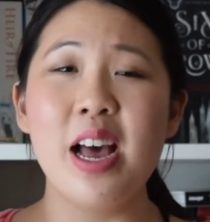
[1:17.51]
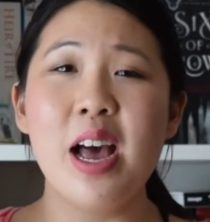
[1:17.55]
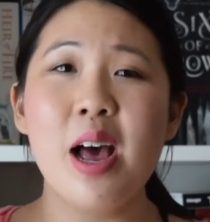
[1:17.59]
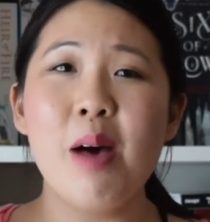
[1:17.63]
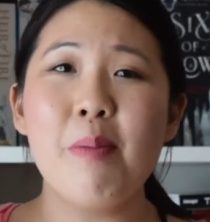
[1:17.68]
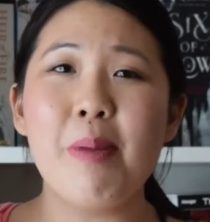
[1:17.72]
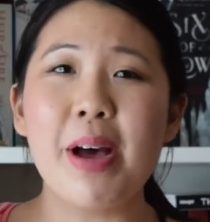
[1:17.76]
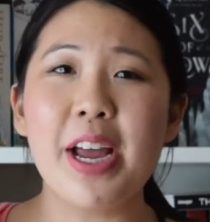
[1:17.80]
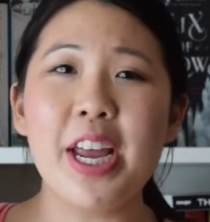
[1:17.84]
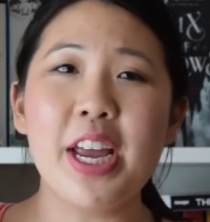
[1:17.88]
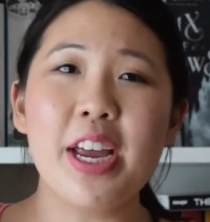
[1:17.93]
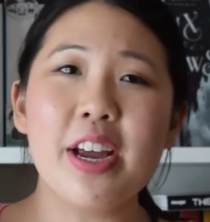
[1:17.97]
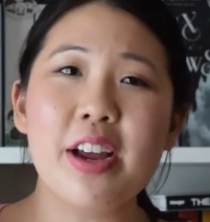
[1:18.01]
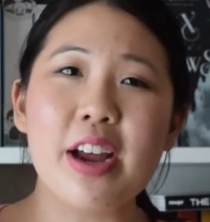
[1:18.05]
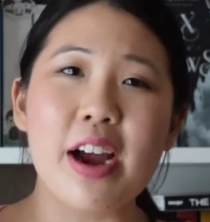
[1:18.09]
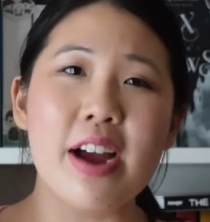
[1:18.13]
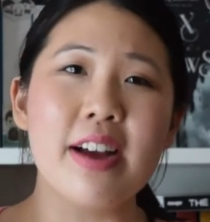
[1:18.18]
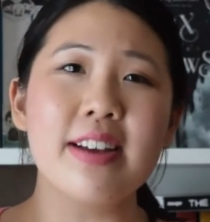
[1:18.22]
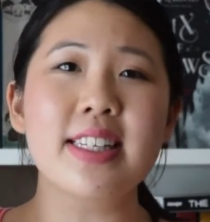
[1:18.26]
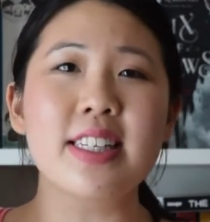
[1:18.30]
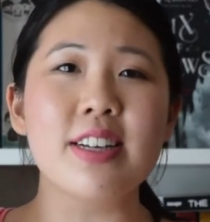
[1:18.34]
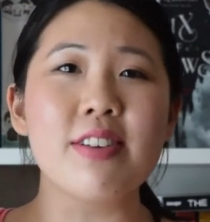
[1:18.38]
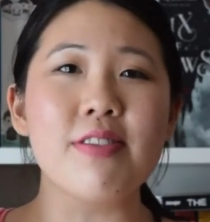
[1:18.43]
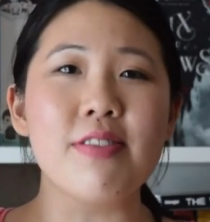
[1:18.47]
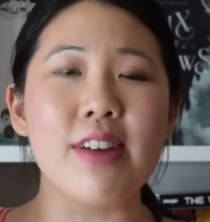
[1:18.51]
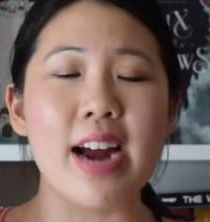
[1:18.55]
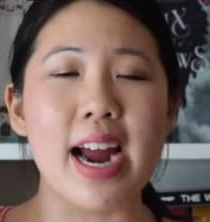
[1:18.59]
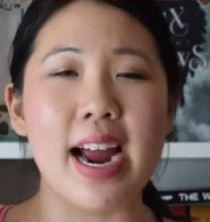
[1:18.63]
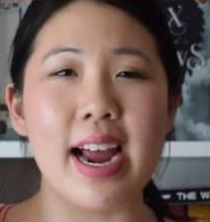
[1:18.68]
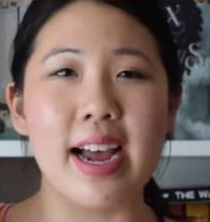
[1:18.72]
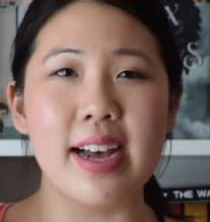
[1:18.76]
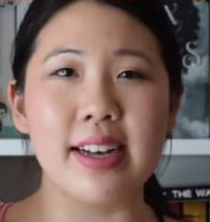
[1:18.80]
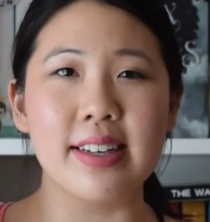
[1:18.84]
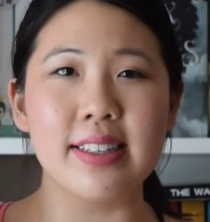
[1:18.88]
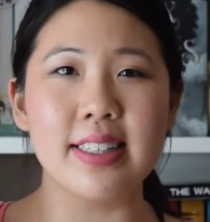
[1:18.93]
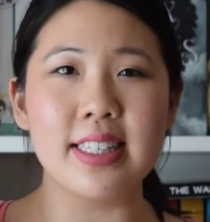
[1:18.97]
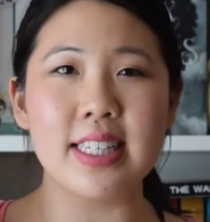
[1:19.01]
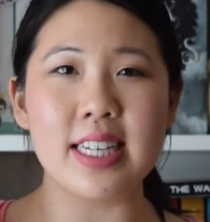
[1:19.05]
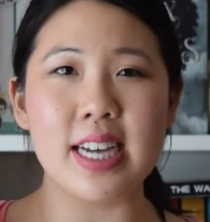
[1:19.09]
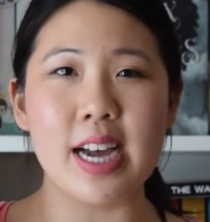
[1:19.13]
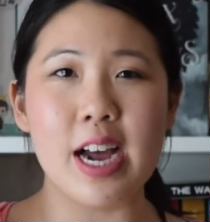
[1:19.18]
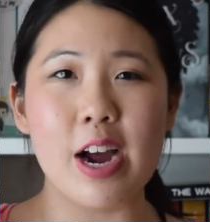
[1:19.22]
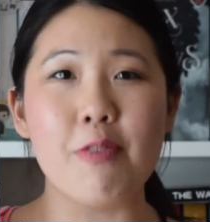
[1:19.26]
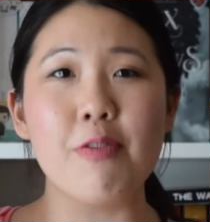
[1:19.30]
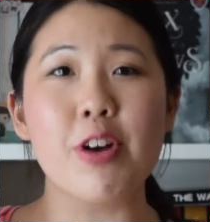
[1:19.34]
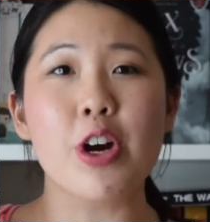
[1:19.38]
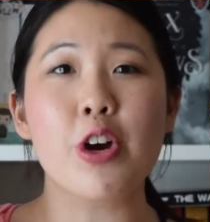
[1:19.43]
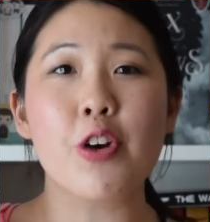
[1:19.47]
But he goes around
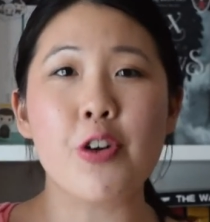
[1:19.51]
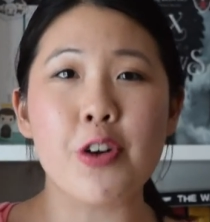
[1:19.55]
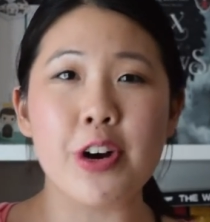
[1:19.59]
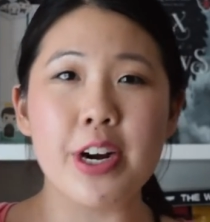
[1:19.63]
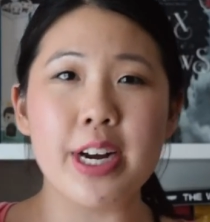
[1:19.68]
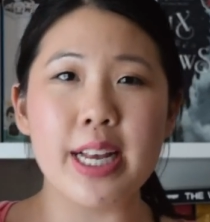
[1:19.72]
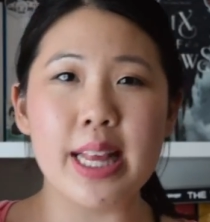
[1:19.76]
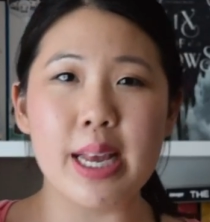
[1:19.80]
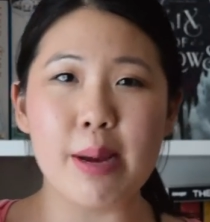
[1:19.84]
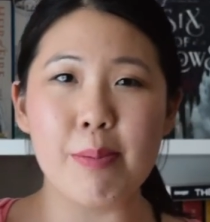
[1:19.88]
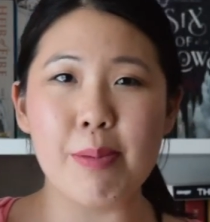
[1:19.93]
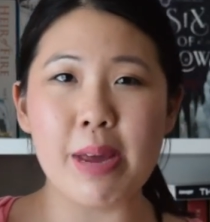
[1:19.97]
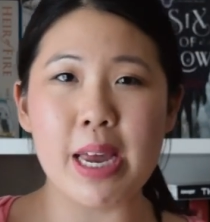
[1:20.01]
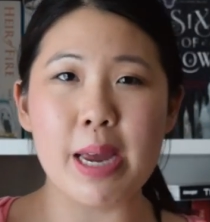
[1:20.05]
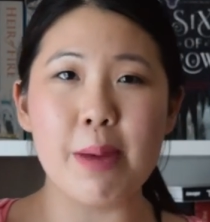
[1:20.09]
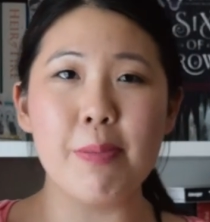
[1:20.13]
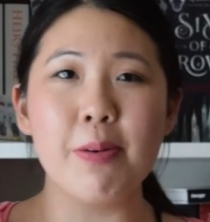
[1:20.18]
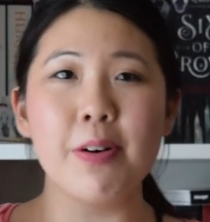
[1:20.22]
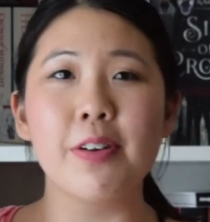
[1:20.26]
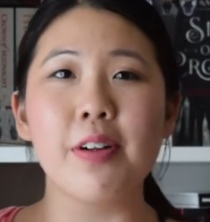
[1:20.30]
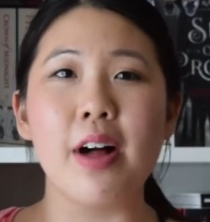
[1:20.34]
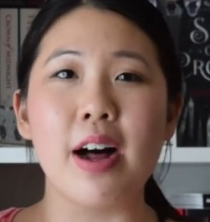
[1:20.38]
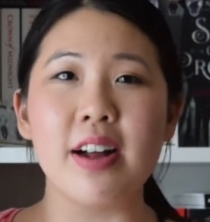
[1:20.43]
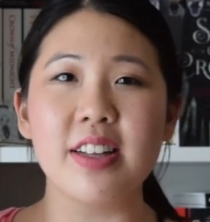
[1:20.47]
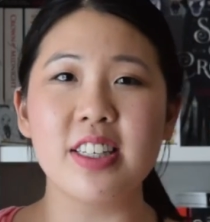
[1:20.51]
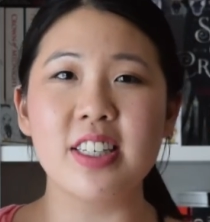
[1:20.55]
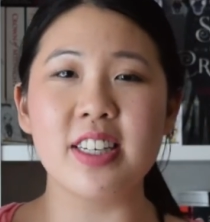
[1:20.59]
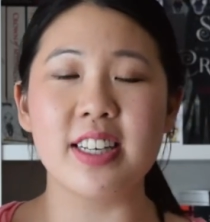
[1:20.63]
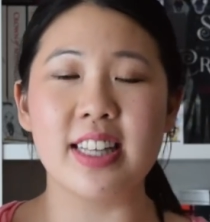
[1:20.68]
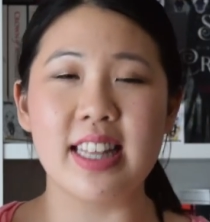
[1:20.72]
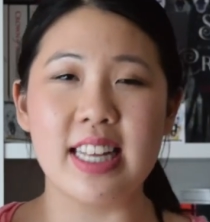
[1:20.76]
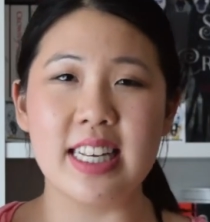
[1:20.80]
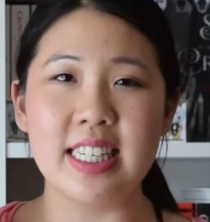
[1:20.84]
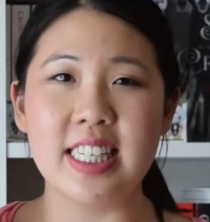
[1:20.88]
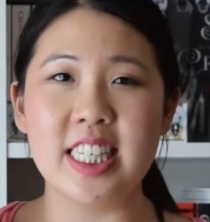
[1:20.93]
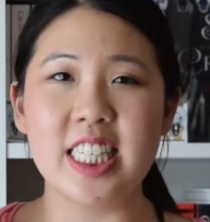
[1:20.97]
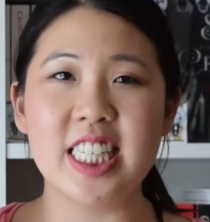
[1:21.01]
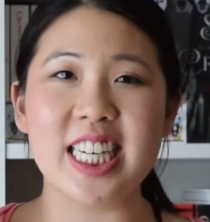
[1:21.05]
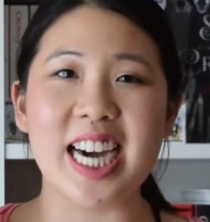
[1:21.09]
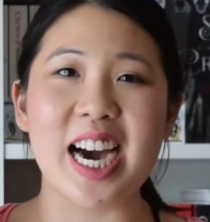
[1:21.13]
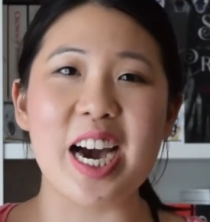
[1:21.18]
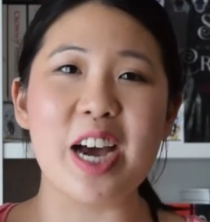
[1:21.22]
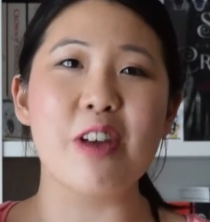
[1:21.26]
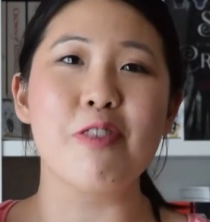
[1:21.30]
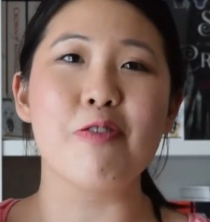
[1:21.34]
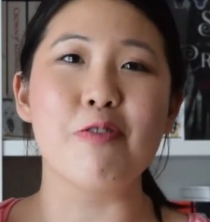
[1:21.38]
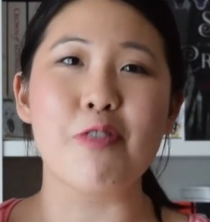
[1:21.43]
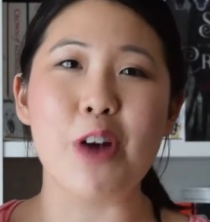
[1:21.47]
recruiting people onto this
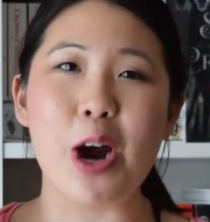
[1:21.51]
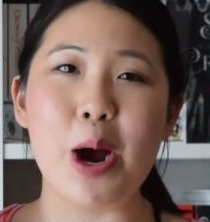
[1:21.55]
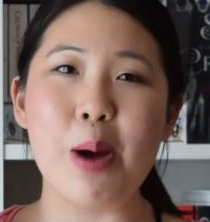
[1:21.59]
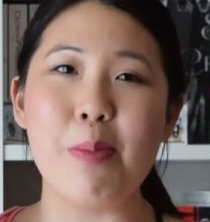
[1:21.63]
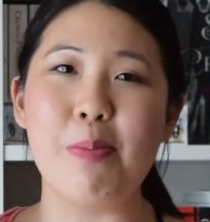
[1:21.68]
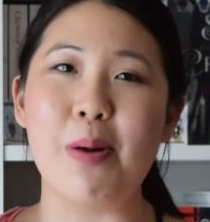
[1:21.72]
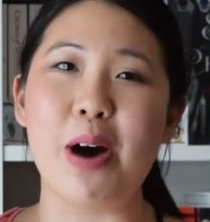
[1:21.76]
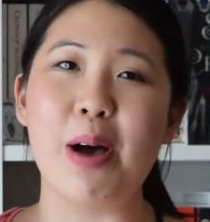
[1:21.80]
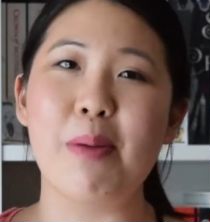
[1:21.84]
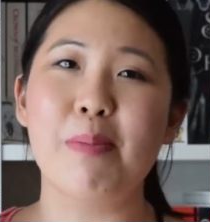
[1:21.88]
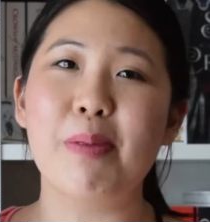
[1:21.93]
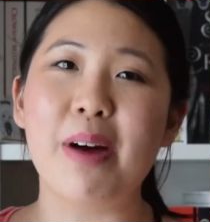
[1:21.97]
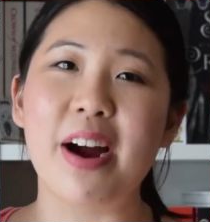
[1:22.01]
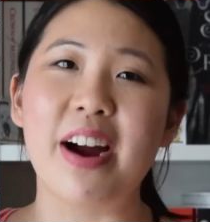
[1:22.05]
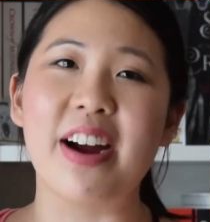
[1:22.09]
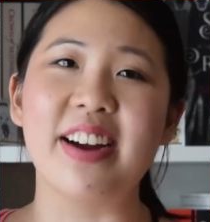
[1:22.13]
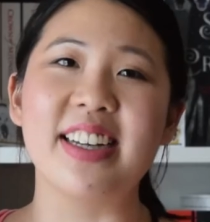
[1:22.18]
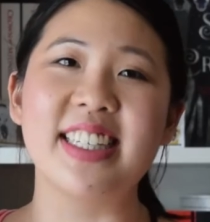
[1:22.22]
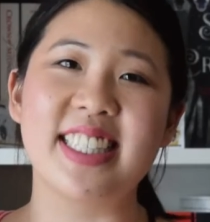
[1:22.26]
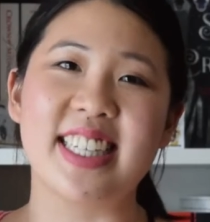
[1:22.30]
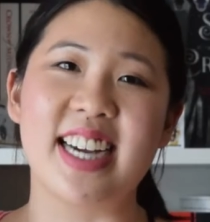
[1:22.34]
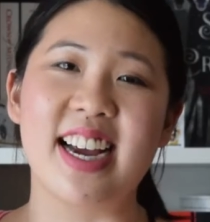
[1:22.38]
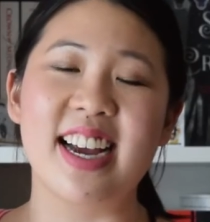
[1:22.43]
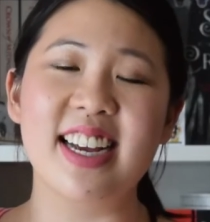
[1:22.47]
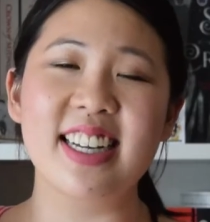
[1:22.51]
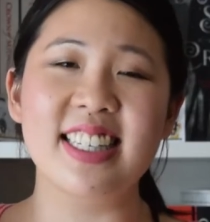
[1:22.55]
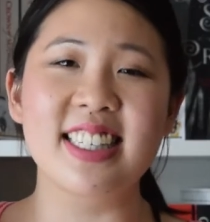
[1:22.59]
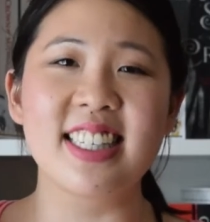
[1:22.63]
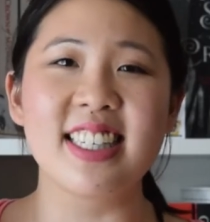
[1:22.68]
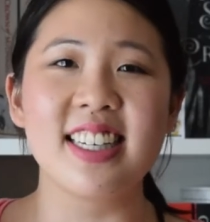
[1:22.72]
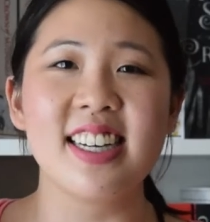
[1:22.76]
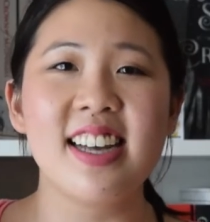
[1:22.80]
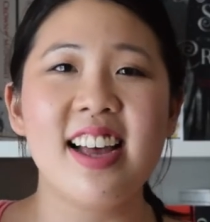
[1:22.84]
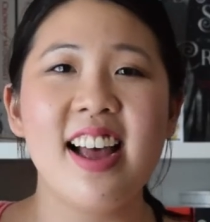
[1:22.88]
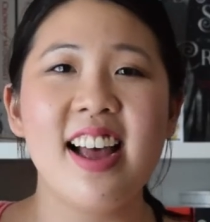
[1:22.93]
giant robot project.